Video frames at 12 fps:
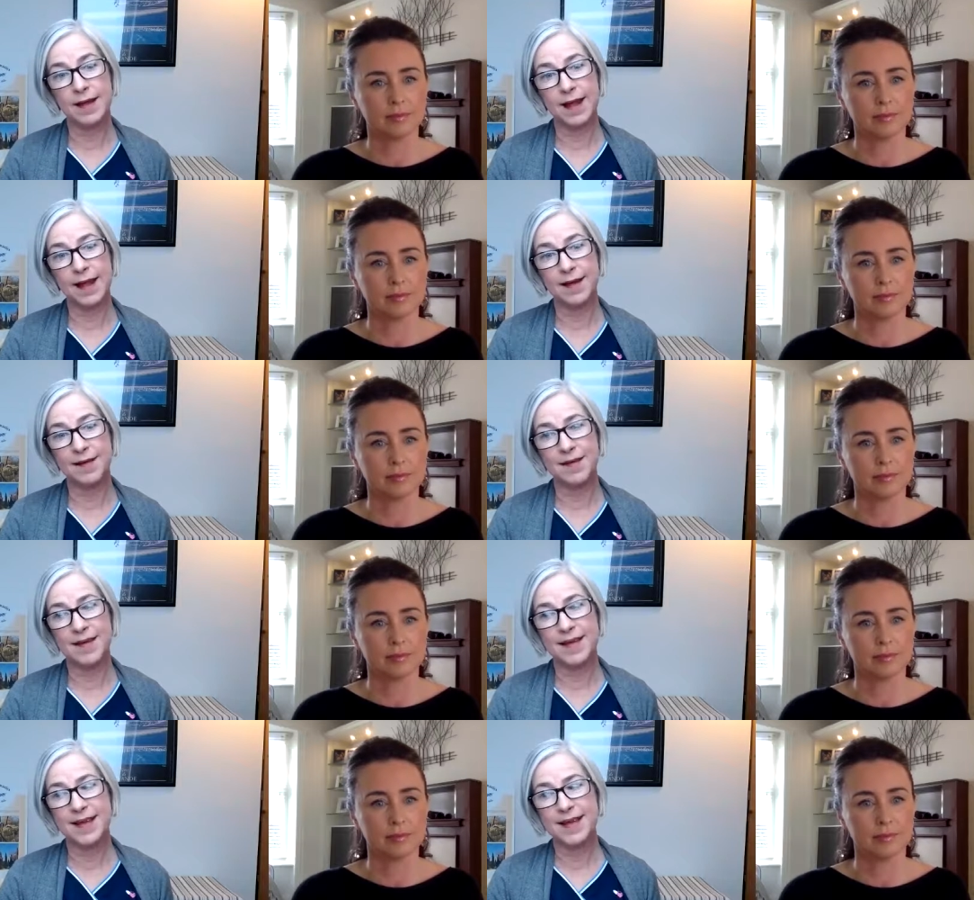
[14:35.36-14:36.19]
Speaker 1: uh,
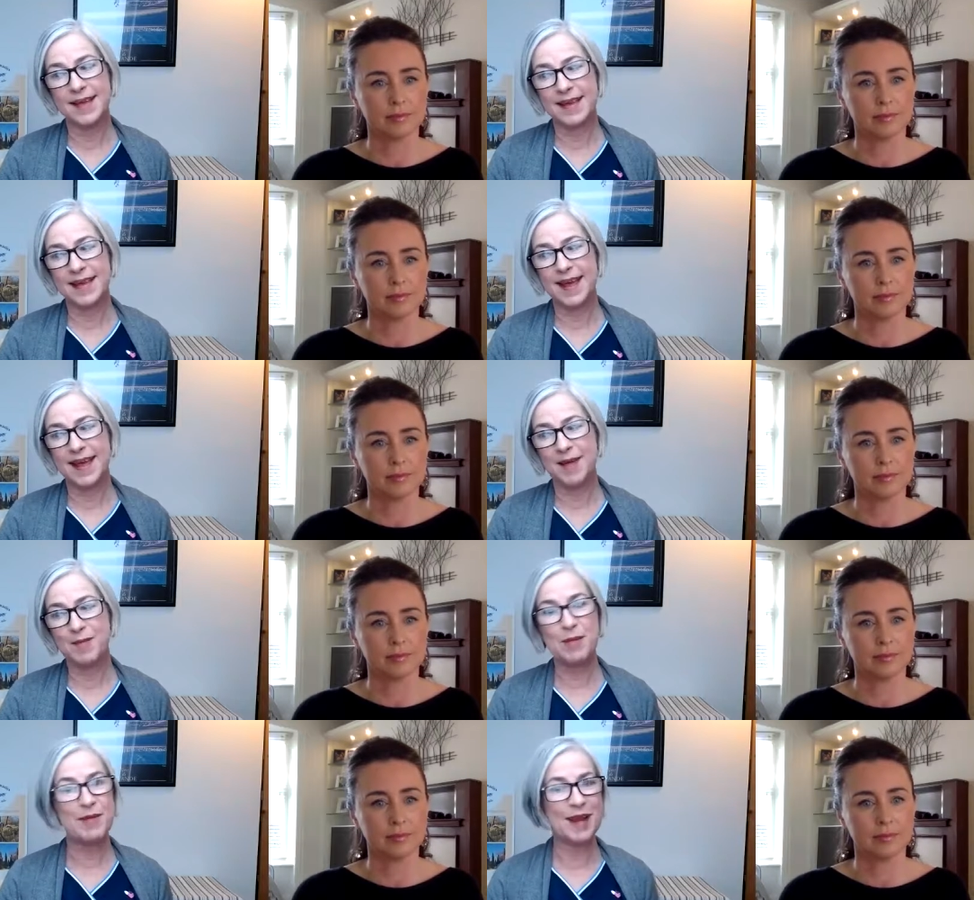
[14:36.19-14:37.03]

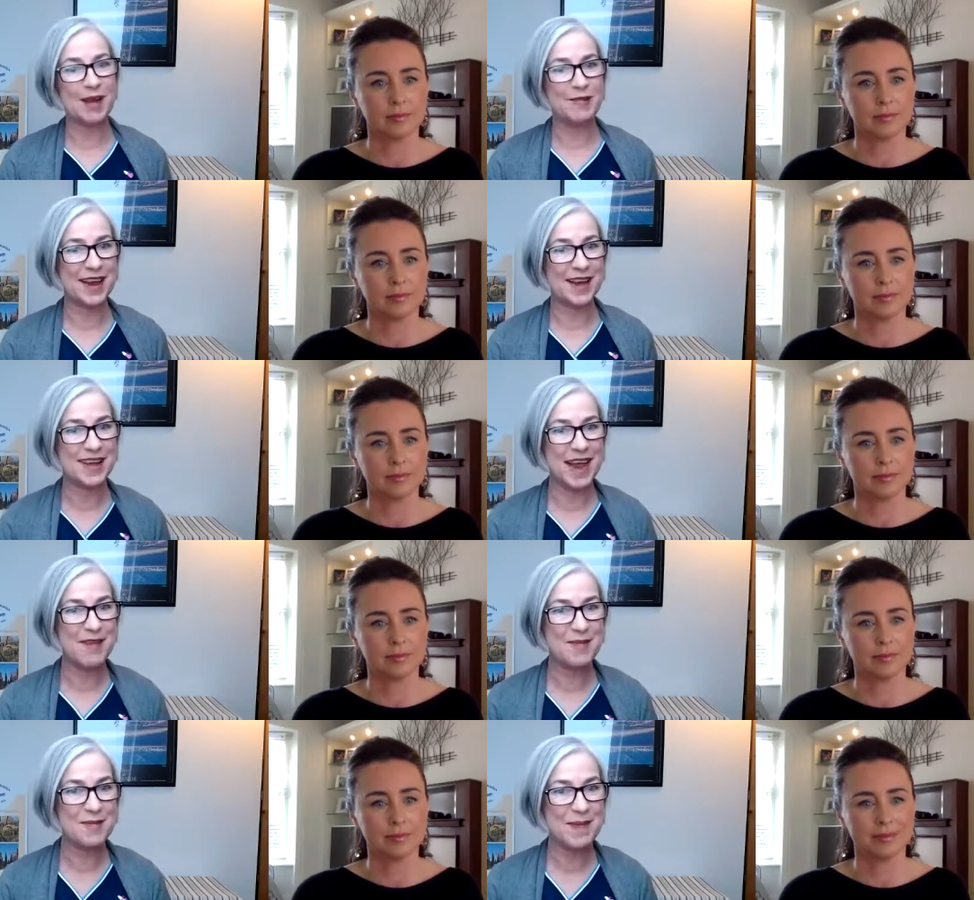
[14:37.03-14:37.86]
yeah, maybe you'll have to get
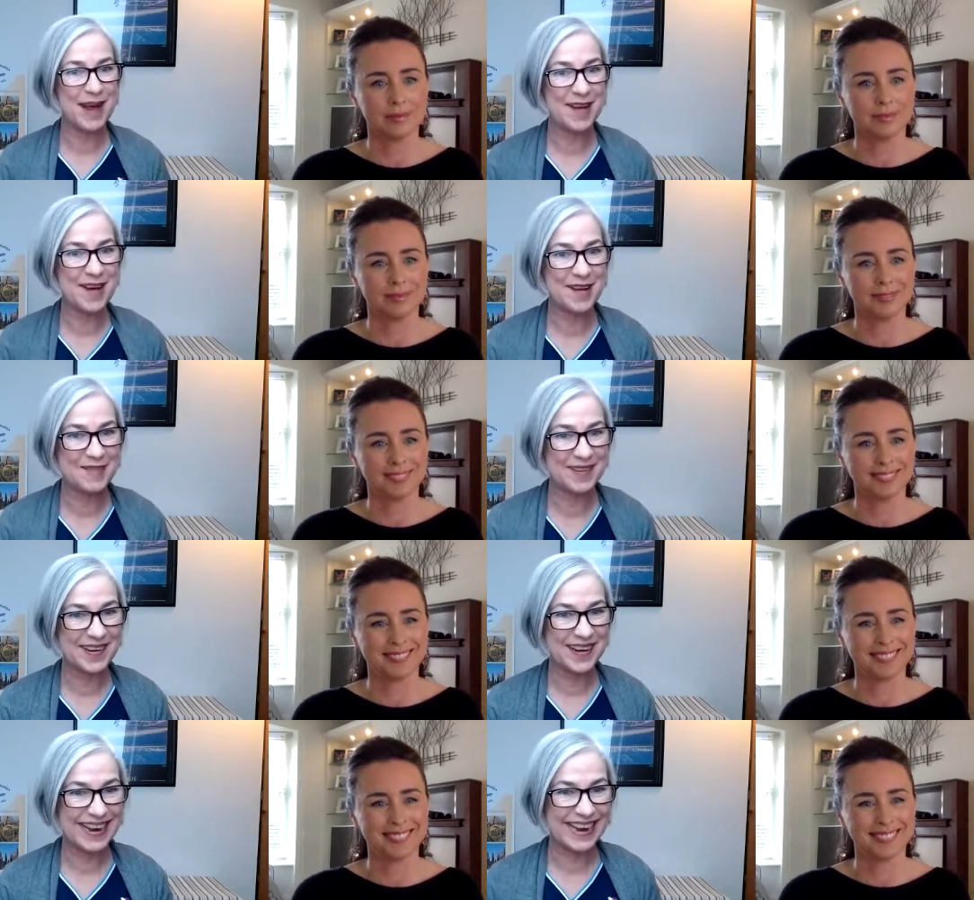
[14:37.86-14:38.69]
David back on
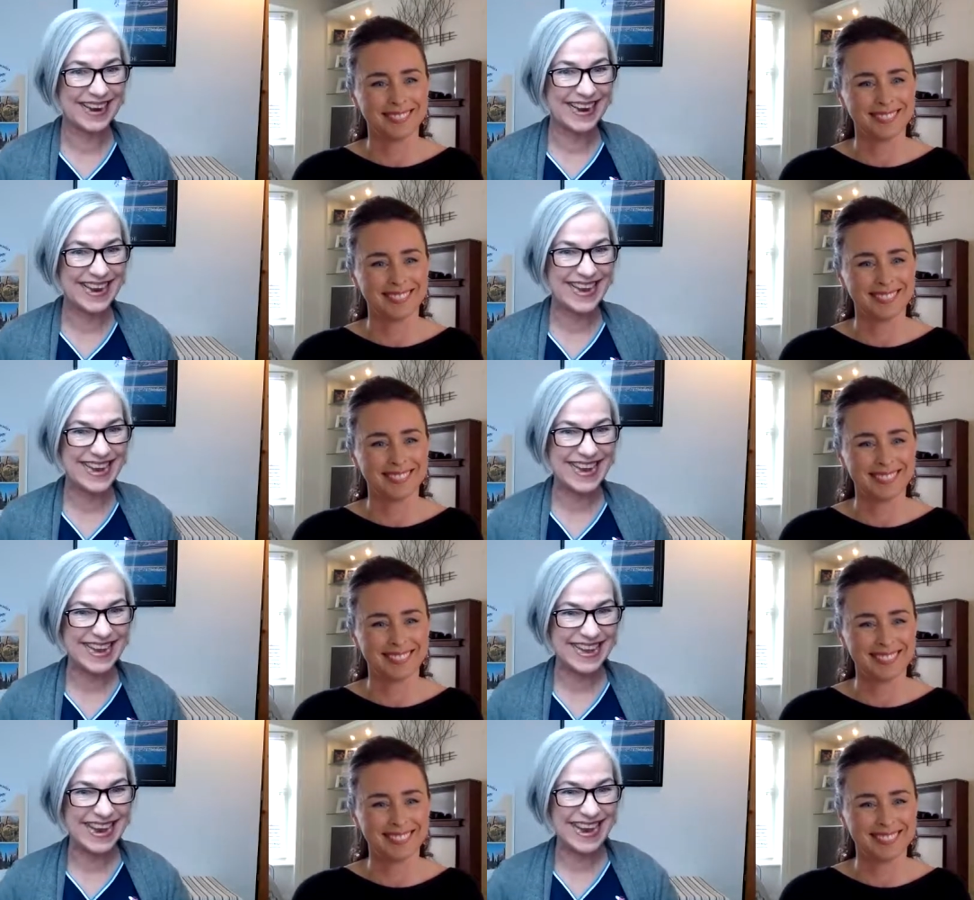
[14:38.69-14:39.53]
for an in
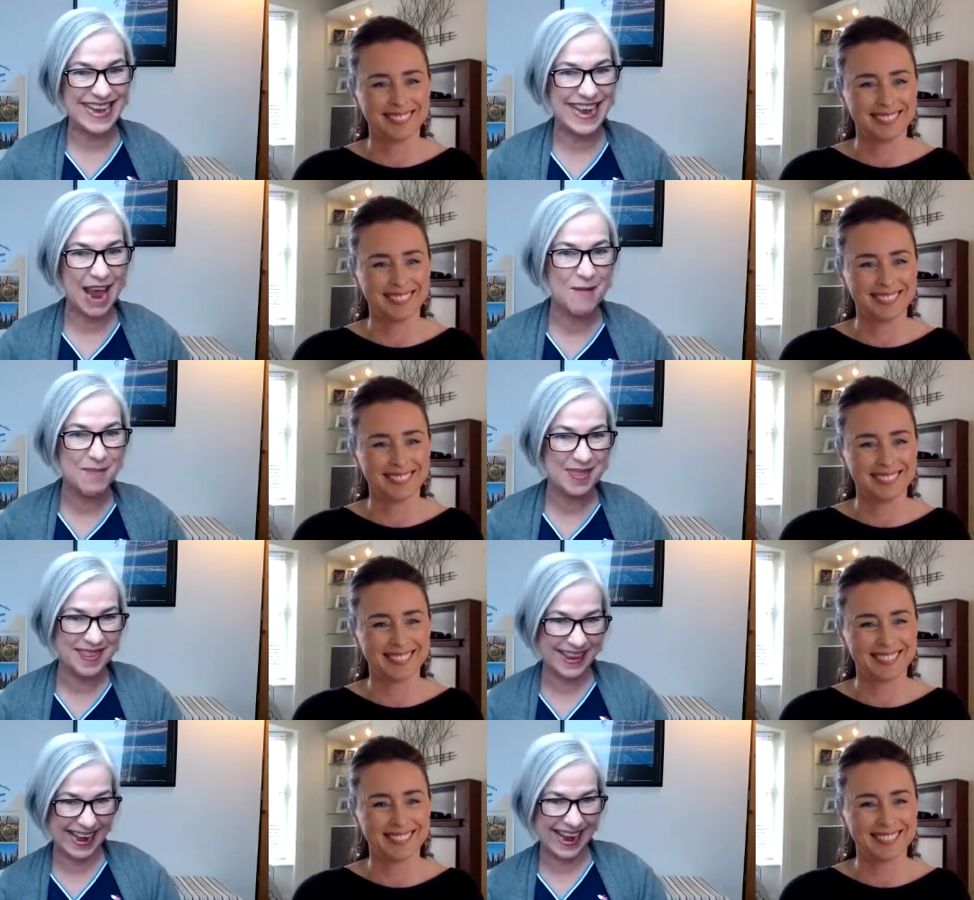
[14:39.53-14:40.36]
deep, in
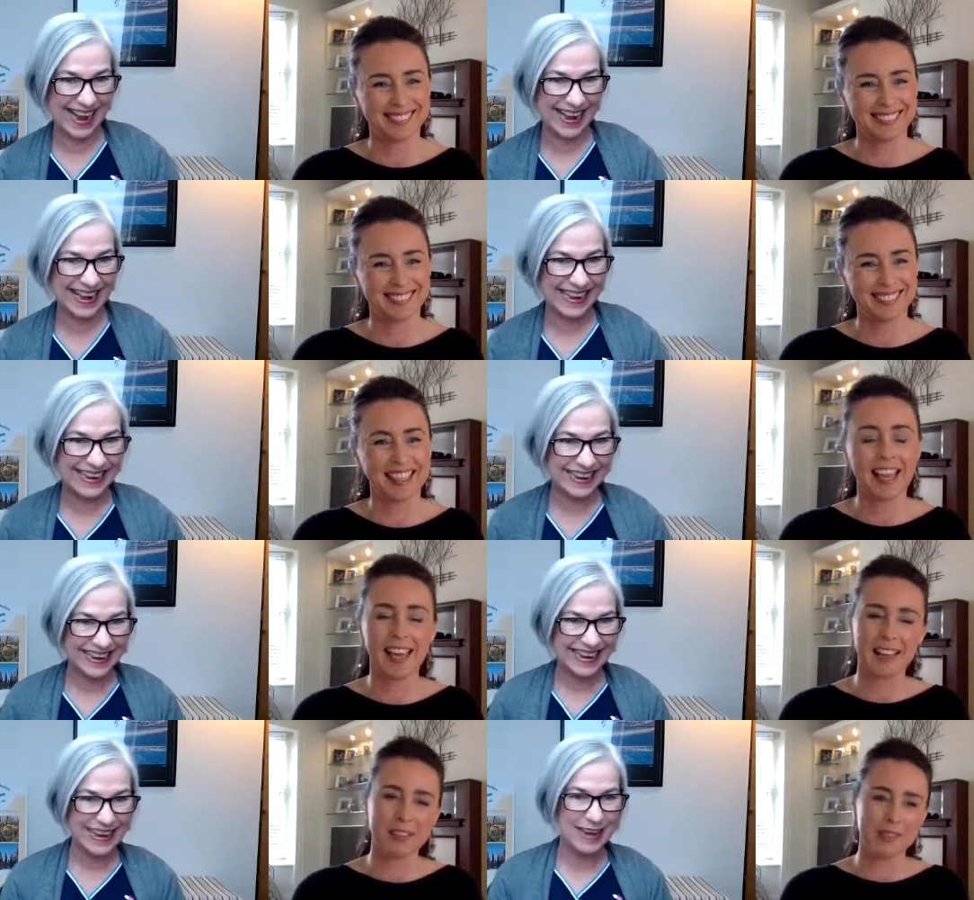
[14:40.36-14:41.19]
depth. Uh, yeah,
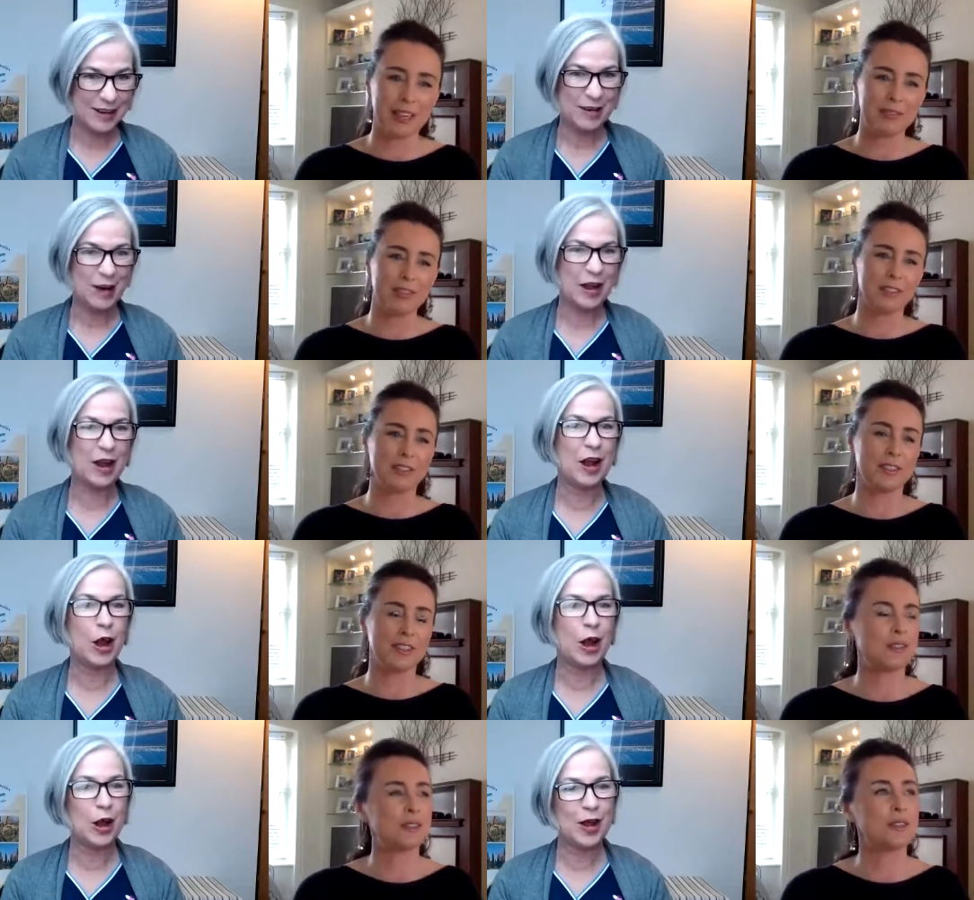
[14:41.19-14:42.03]
Speaker 2: we'll have another
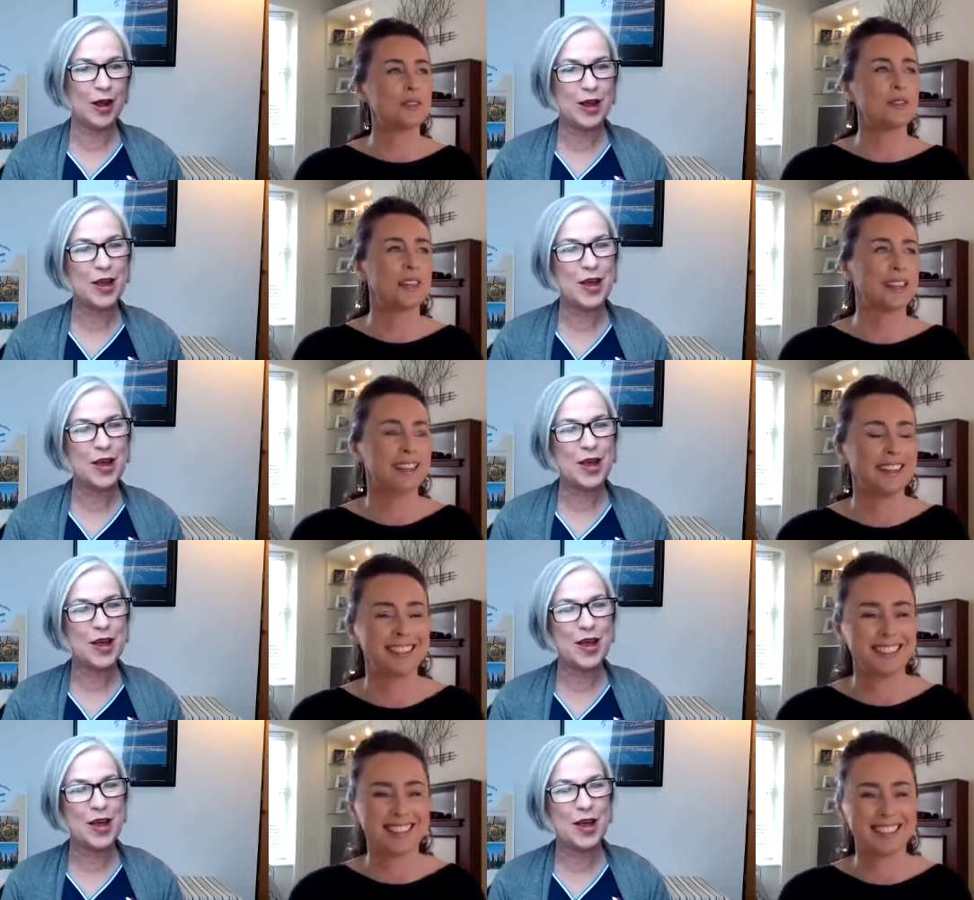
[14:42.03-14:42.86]
interview. Uh,
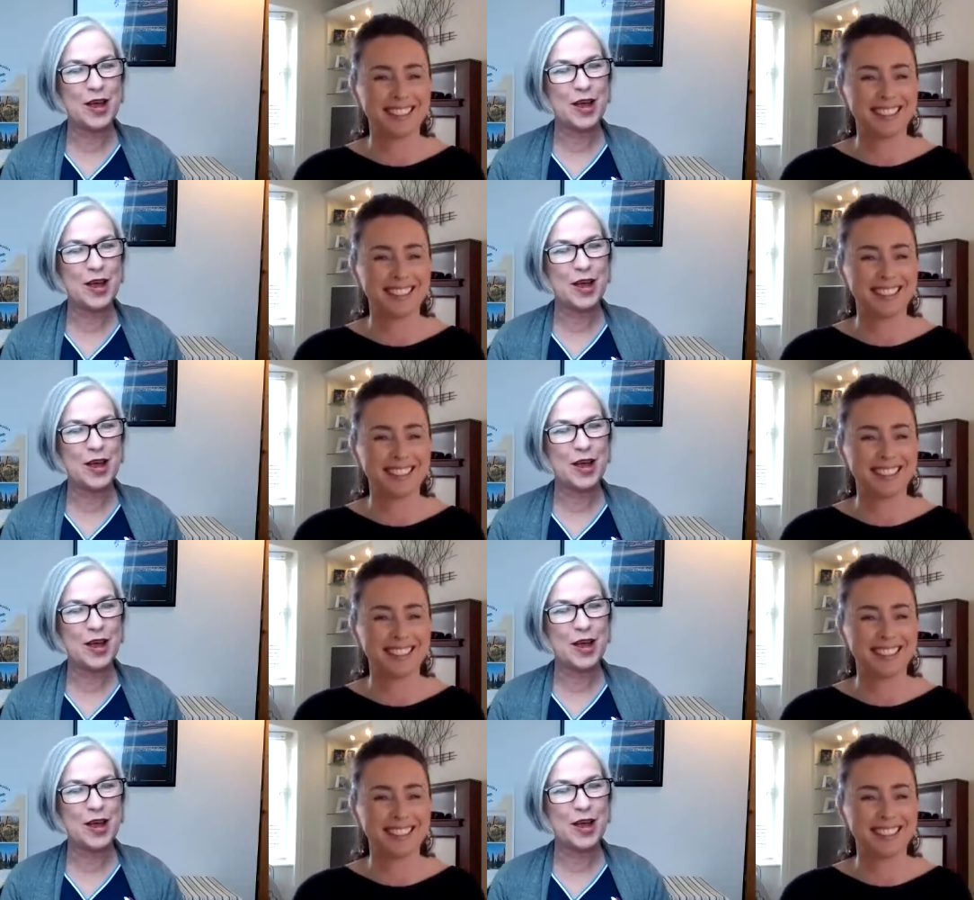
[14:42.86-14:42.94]
I think